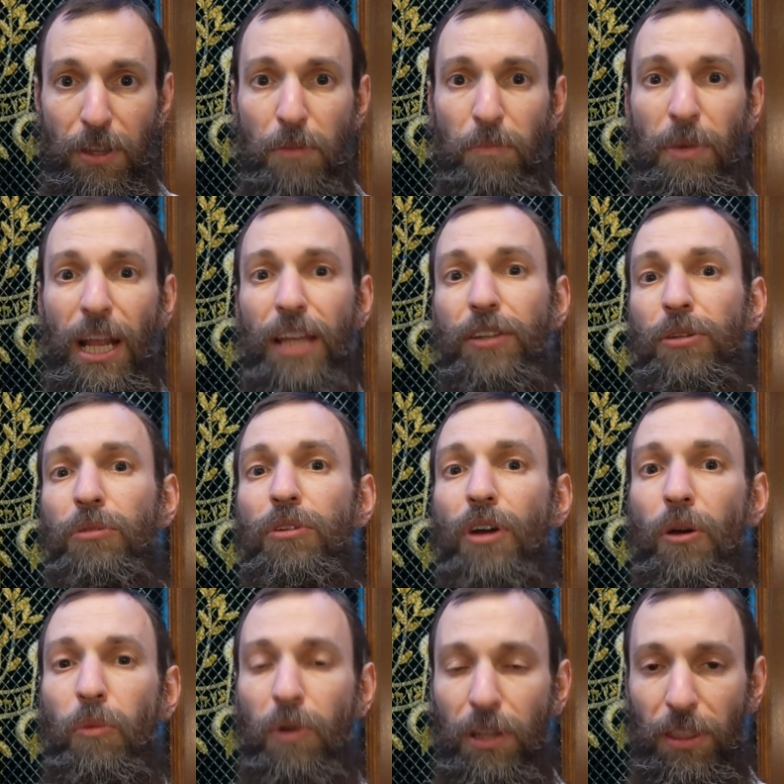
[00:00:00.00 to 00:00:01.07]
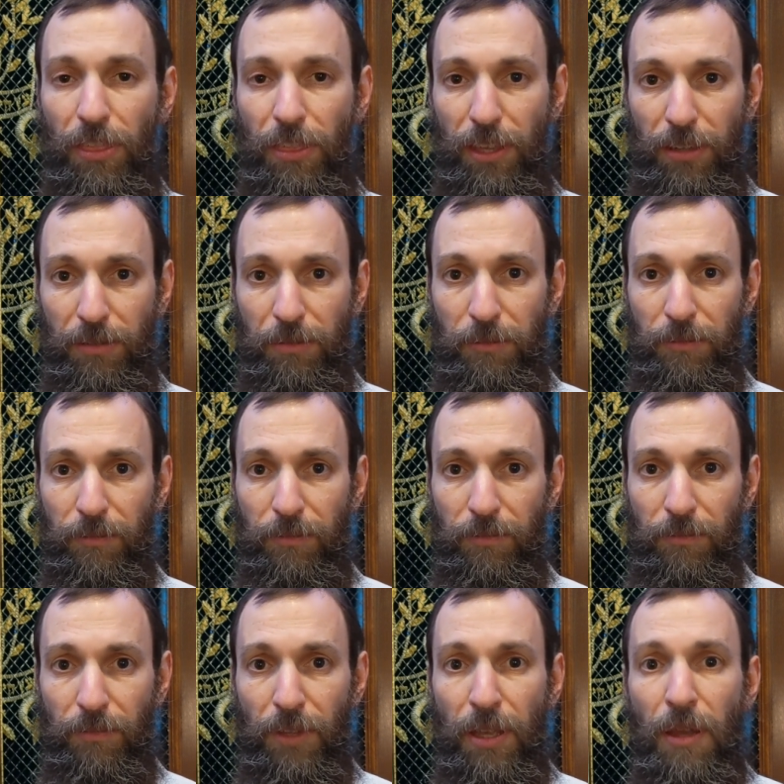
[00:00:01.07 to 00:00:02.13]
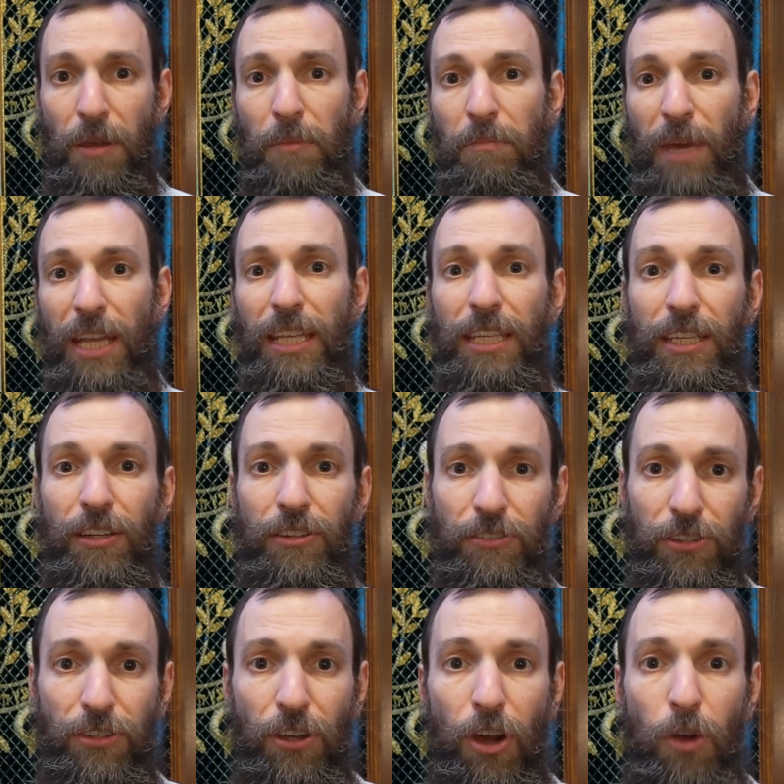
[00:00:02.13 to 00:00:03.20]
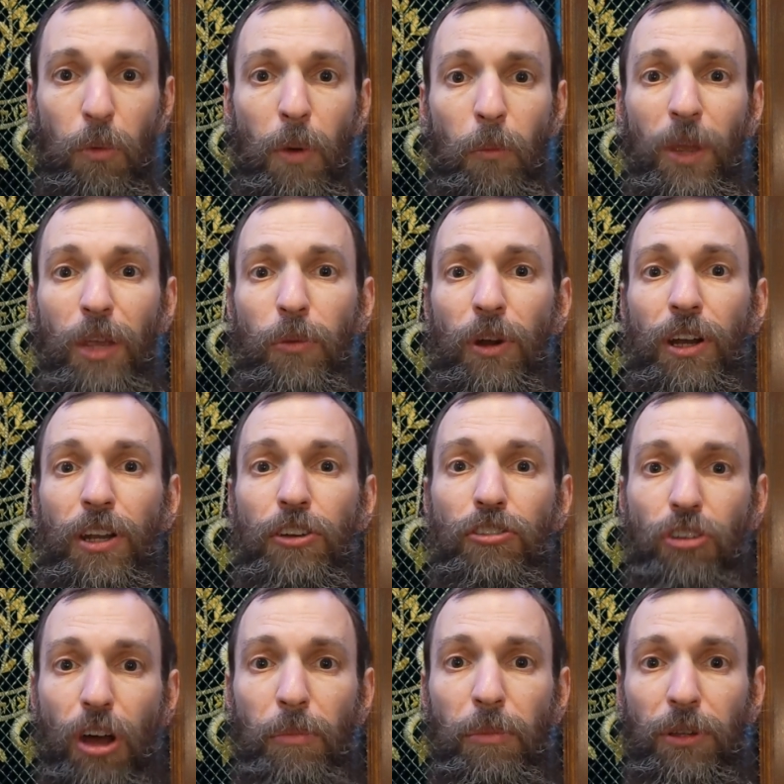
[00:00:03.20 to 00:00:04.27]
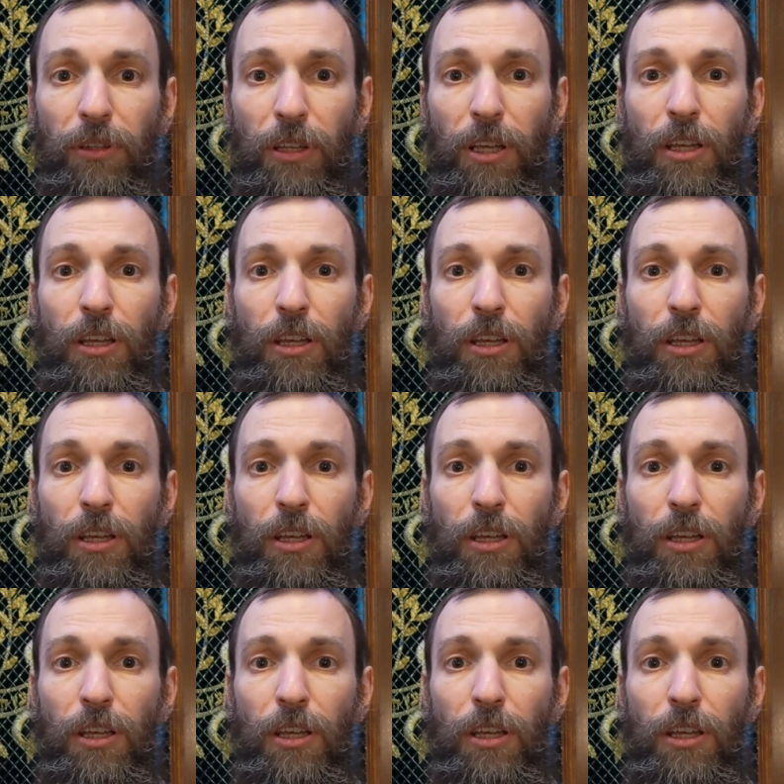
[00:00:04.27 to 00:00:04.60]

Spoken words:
But I do know one thing. Many years ago when we were in trouble,